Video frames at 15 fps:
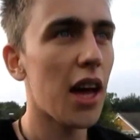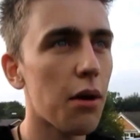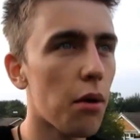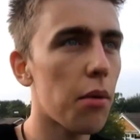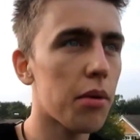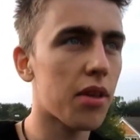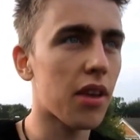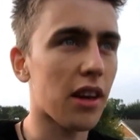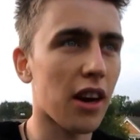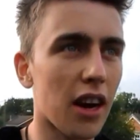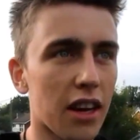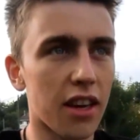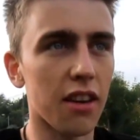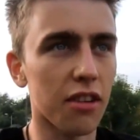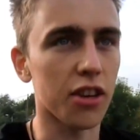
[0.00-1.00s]
Anyone would think
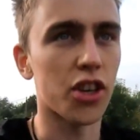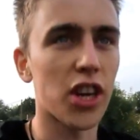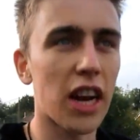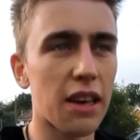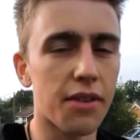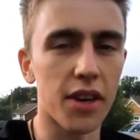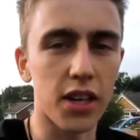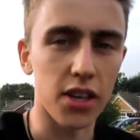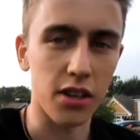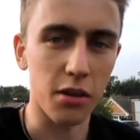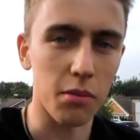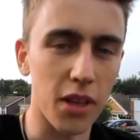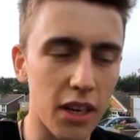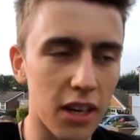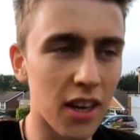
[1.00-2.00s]
like you're a jellyfish or
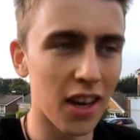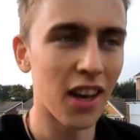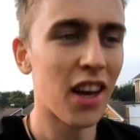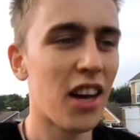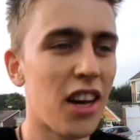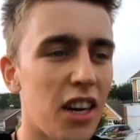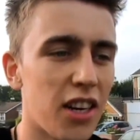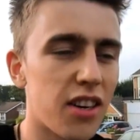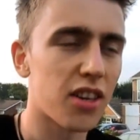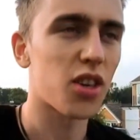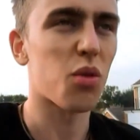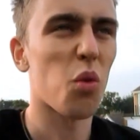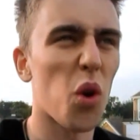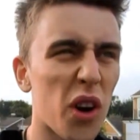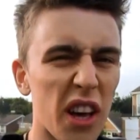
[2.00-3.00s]
something. They're
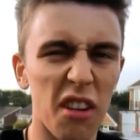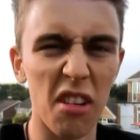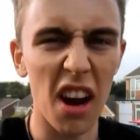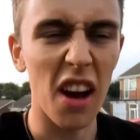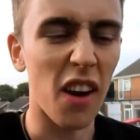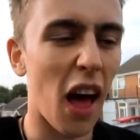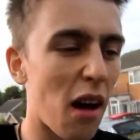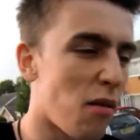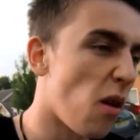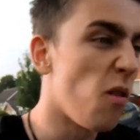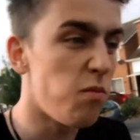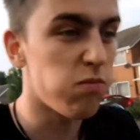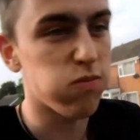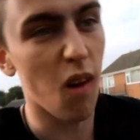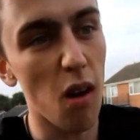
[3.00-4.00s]
just walking around like blah,
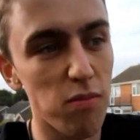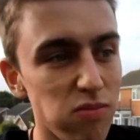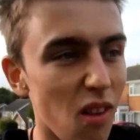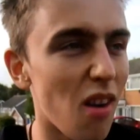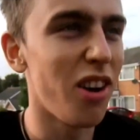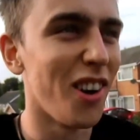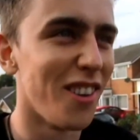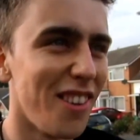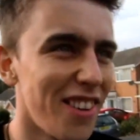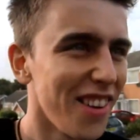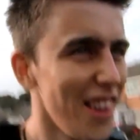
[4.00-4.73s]
blah, blah.